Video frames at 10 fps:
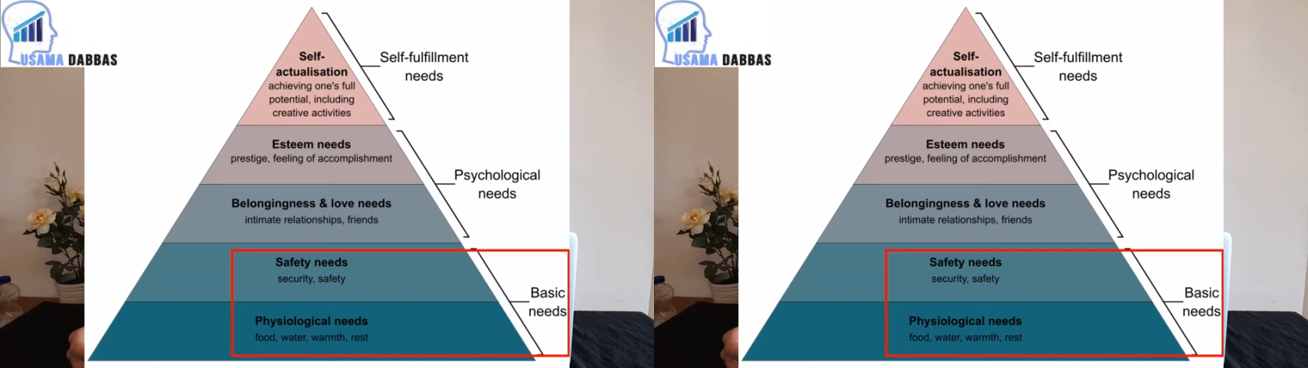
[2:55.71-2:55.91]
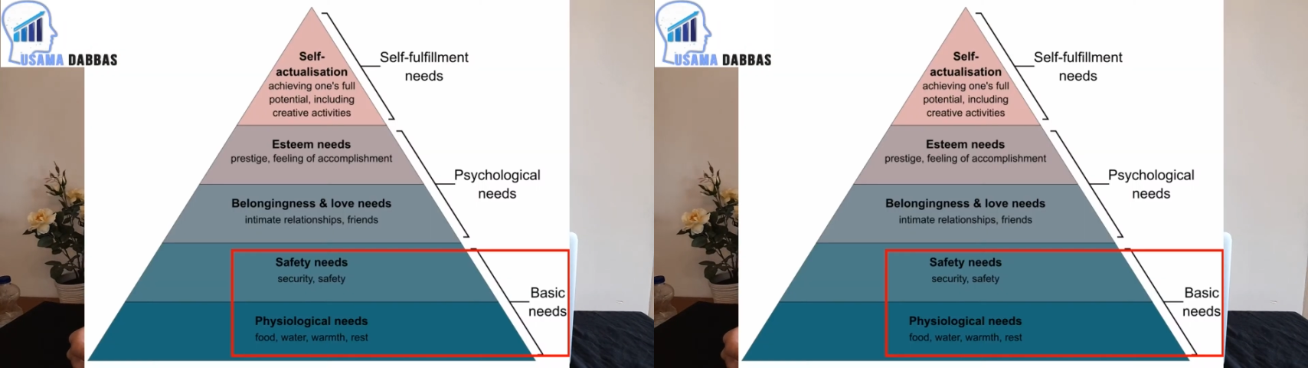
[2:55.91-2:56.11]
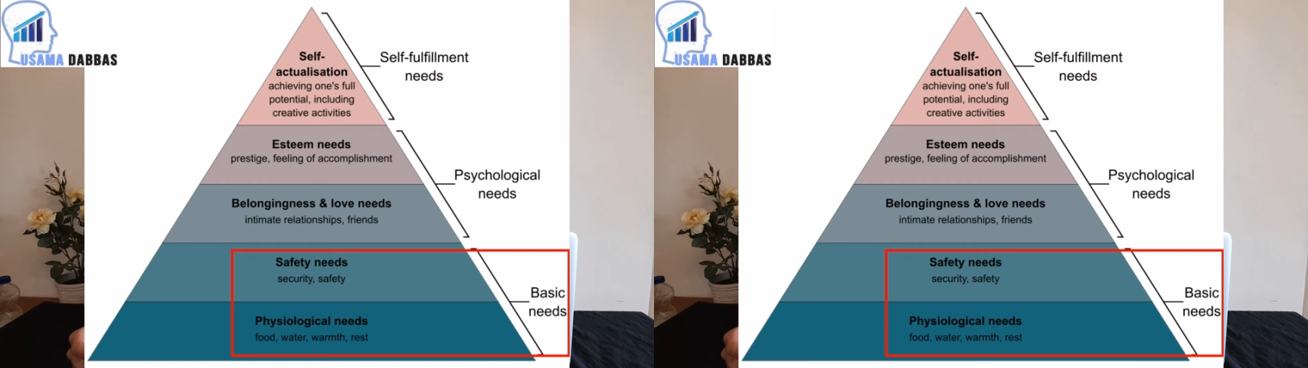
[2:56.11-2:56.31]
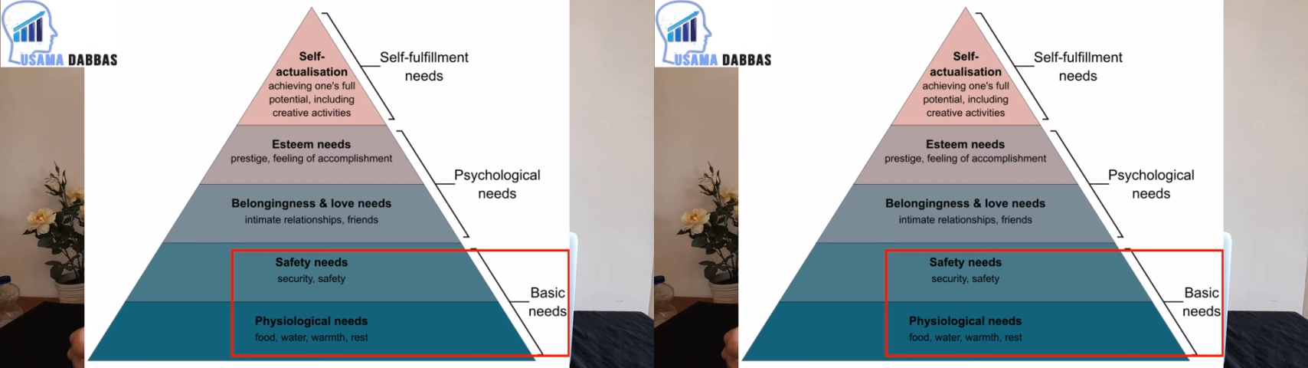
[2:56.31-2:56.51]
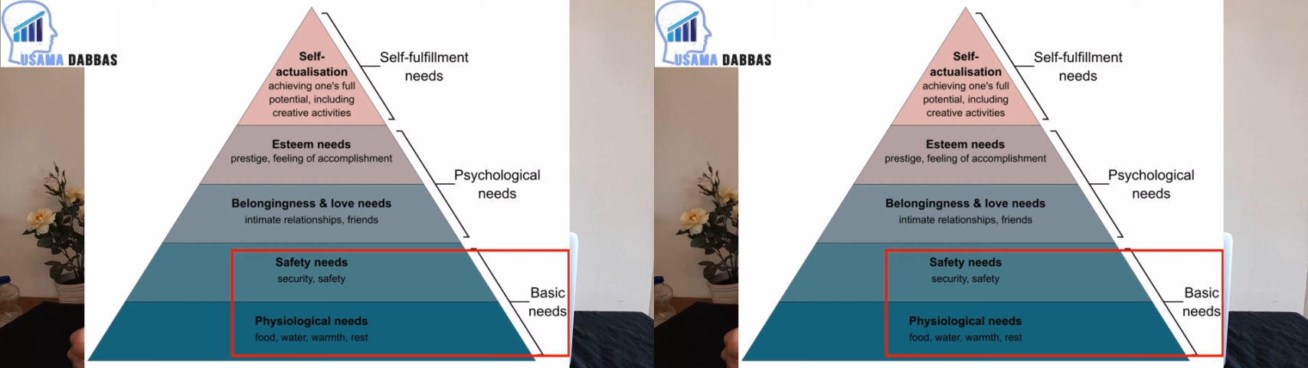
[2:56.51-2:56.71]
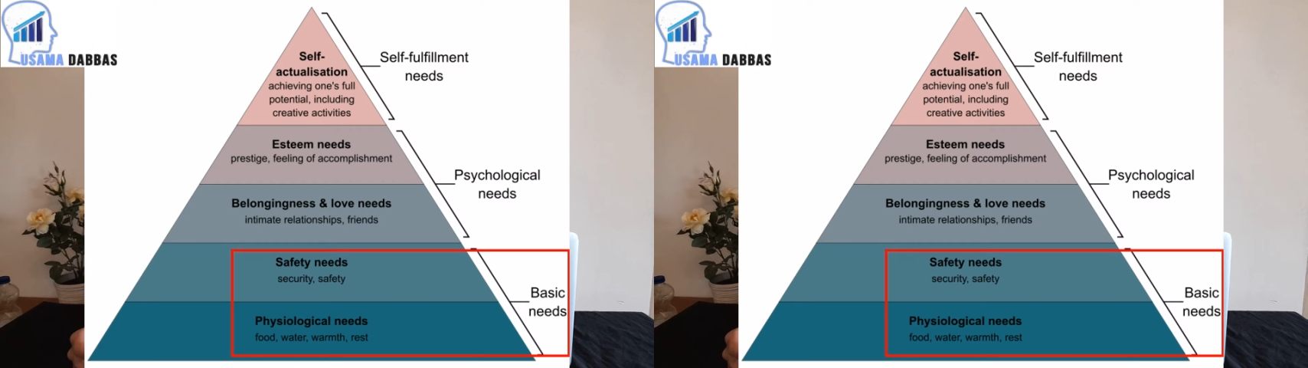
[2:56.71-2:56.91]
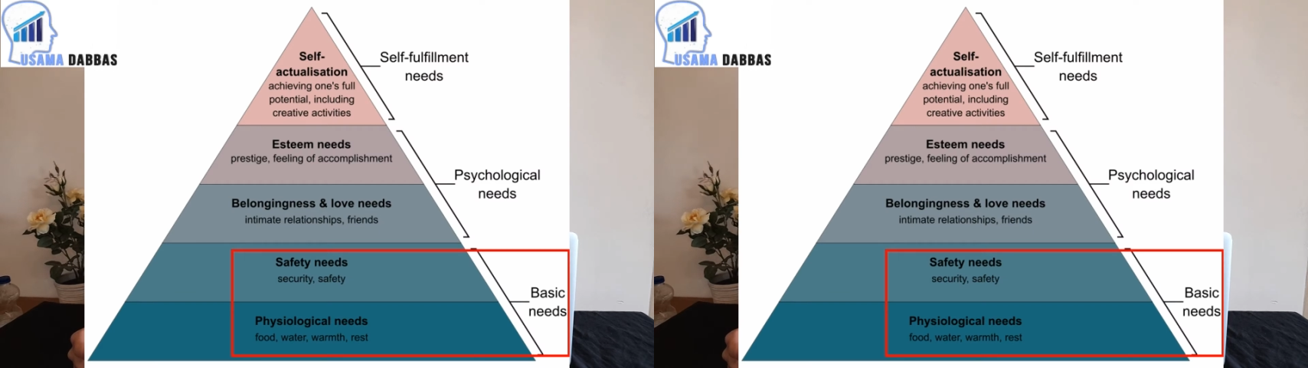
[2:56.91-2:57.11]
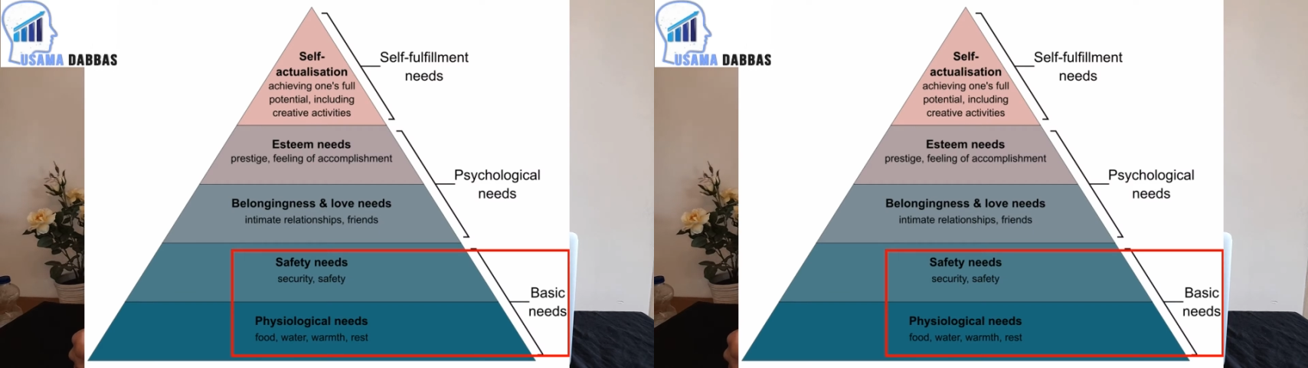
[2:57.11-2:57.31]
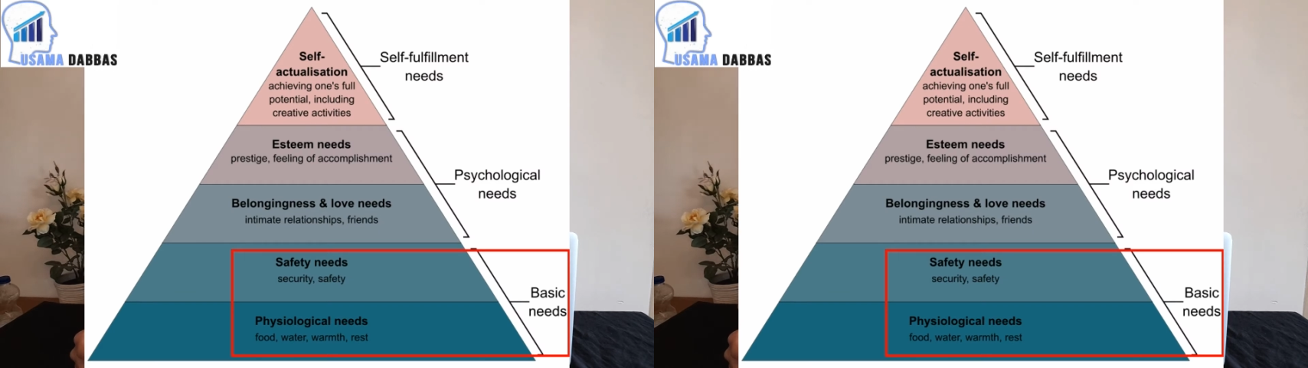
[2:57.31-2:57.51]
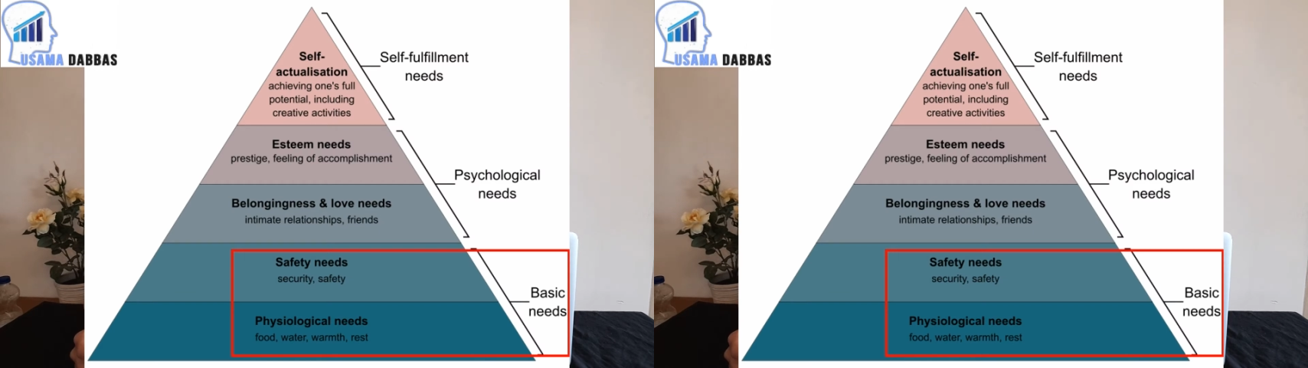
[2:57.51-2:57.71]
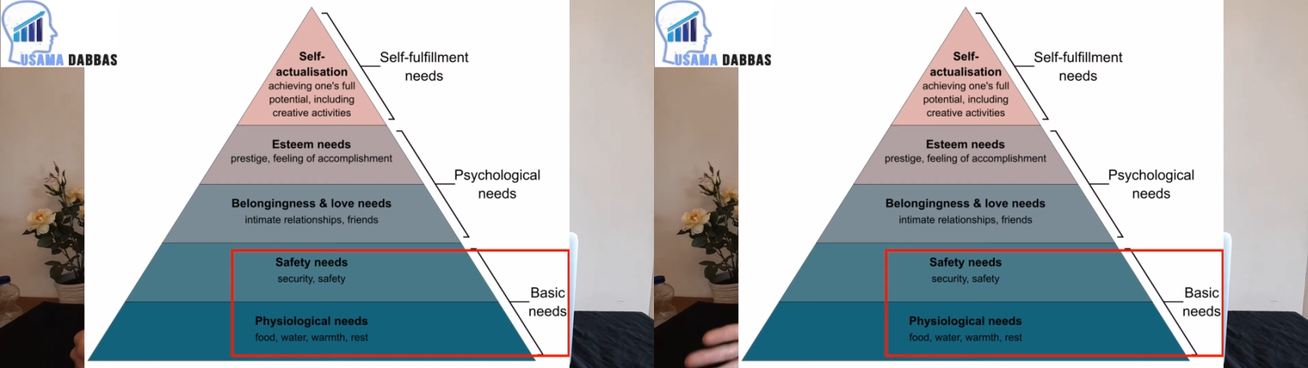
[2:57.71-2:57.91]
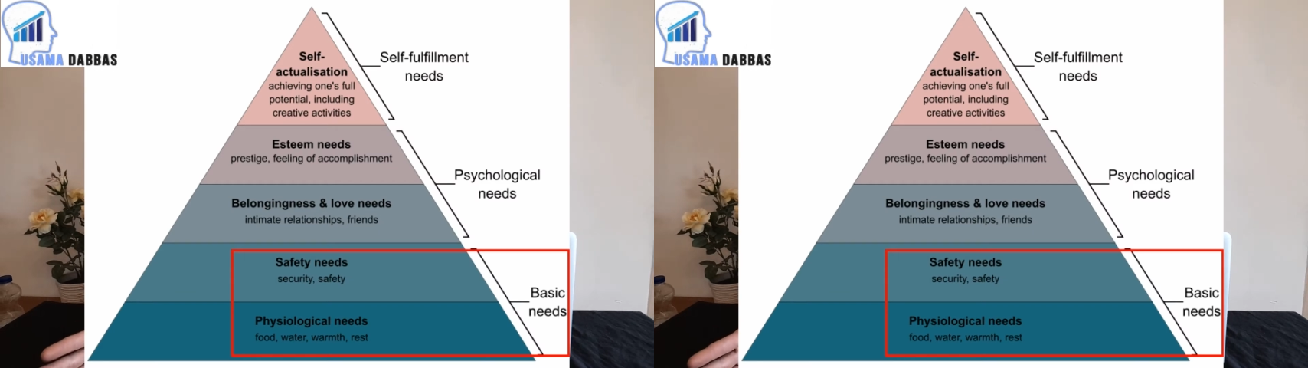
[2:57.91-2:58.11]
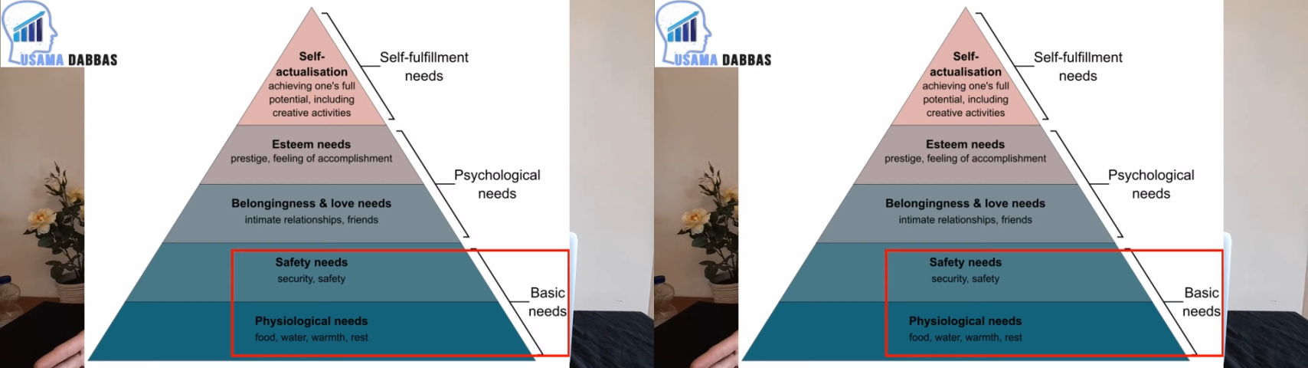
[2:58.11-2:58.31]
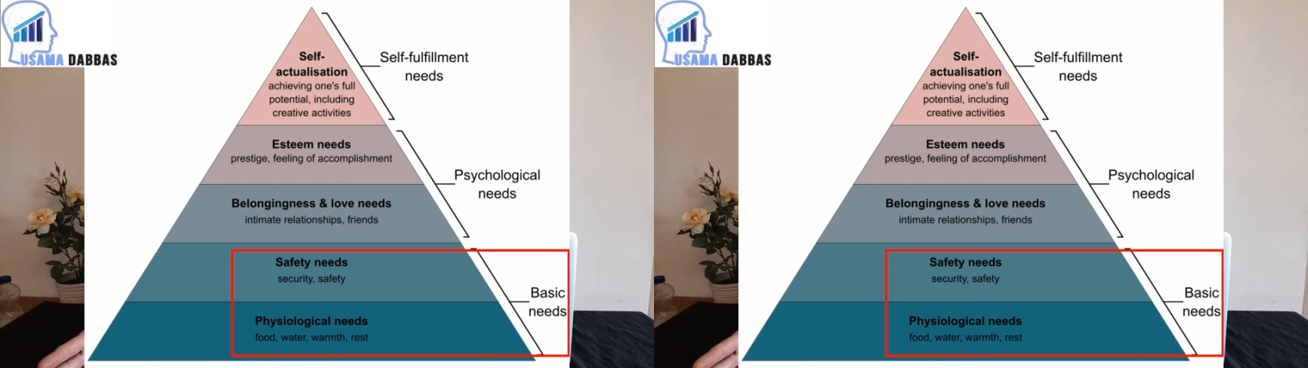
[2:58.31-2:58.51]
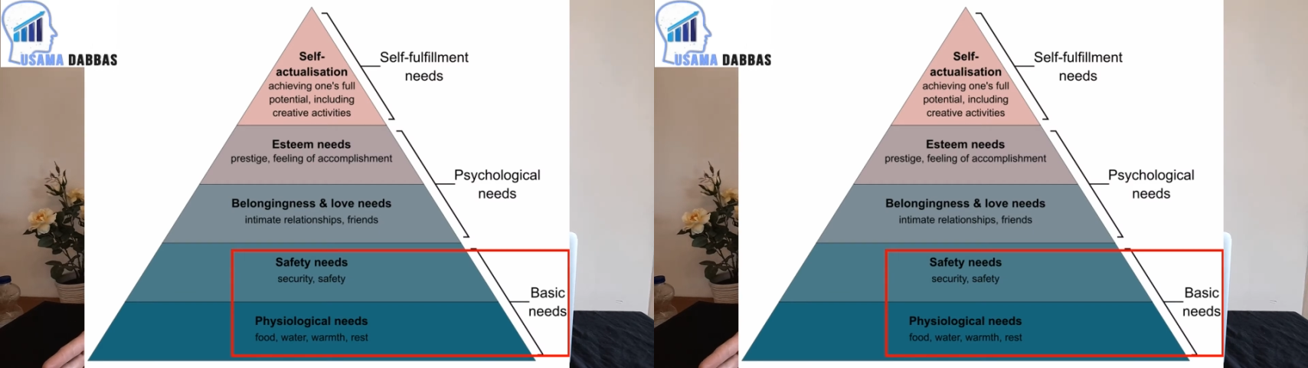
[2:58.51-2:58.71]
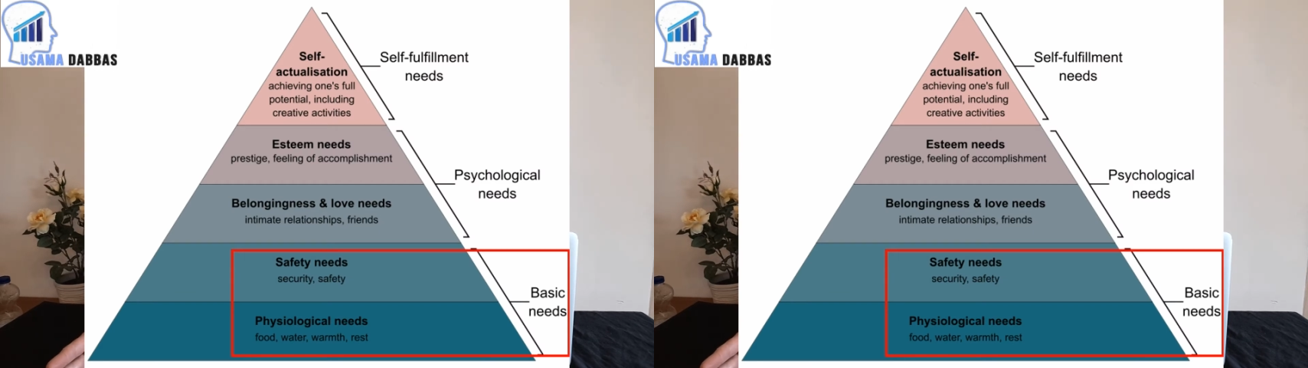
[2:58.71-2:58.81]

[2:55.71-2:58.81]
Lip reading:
(no speaker visible)